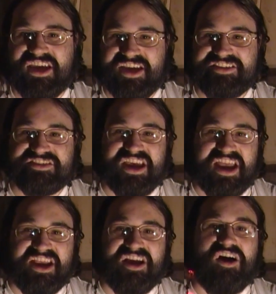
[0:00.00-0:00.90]
It's
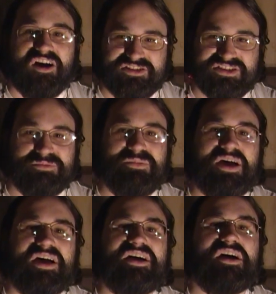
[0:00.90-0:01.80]
a awesome,
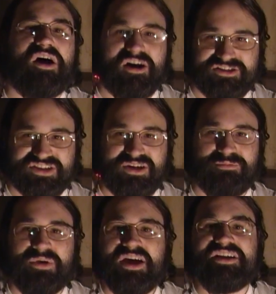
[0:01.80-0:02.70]

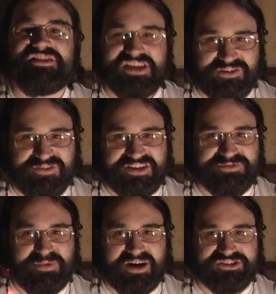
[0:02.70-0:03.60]
awesome TV
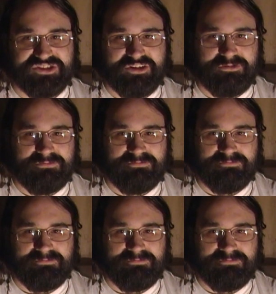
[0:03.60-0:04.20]
special.